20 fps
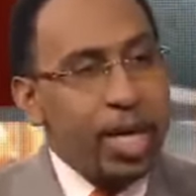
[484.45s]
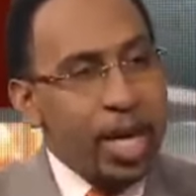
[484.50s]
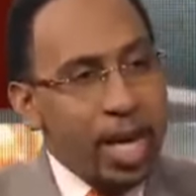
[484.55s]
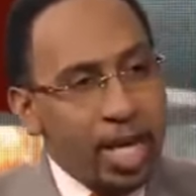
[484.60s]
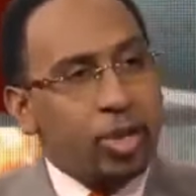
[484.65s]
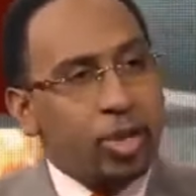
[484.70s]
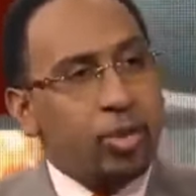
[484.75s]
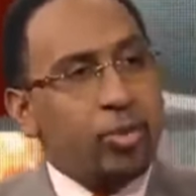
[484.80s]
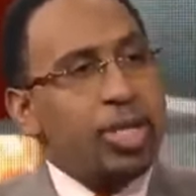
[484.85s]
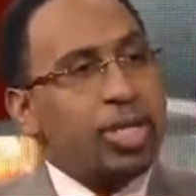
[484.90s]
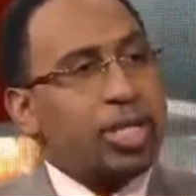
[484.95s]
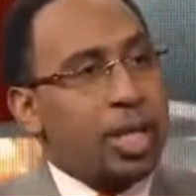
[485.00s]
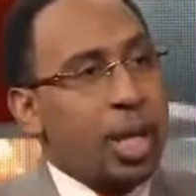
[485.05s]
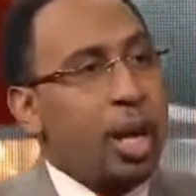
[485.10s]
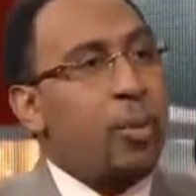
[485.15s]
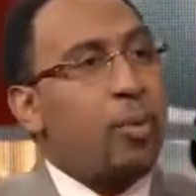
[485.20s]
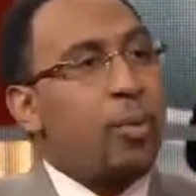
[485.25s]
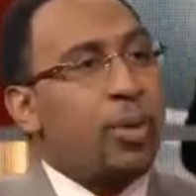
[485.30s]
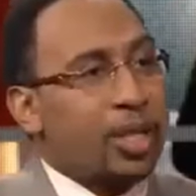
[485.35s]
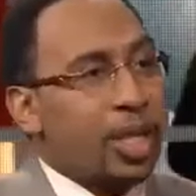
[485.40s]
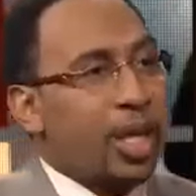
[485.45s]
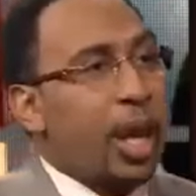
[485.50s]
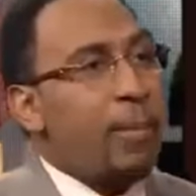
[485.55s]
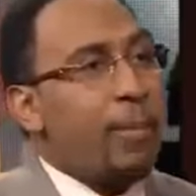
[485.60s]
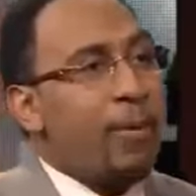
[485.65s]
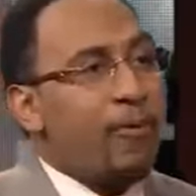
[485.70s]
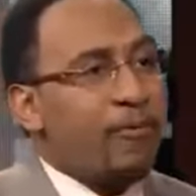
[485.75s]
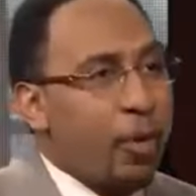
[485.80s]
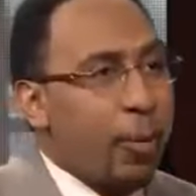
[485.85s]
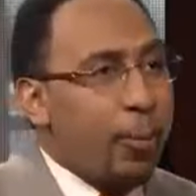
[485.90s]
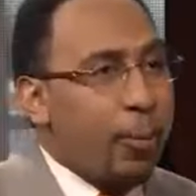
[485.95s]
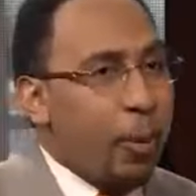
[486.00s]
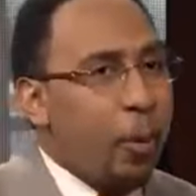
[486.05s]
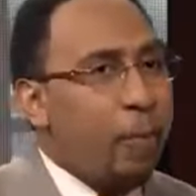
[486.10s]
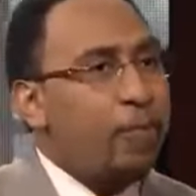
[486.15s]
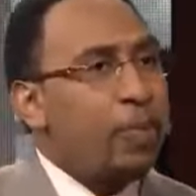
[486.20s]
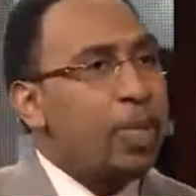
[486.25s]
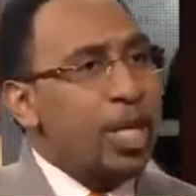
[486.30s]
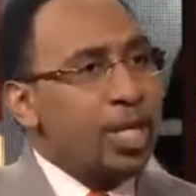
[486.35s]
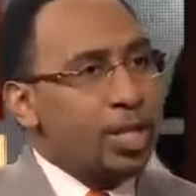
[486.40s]
Injuries come with the game of
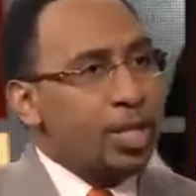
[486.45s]
football.